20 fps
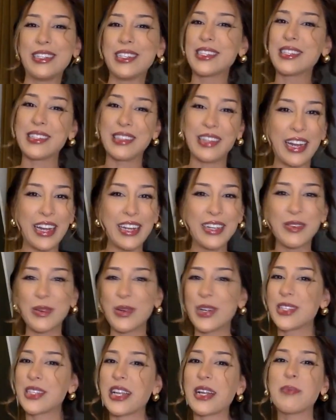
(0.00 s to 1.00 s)
disliked,
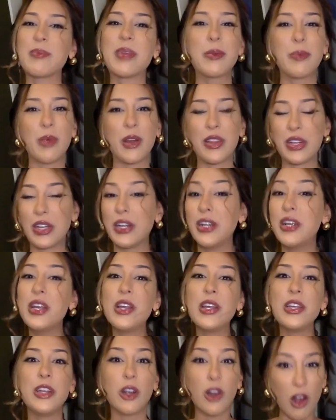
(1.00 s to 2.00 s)
whereas like Big Brother,
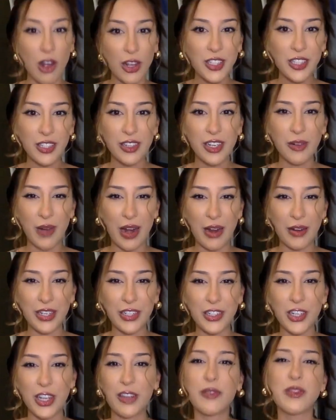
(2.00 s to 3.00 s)
you're constantly around
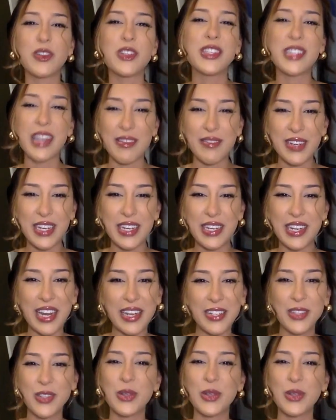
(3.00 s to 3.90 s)
each other for 70 days.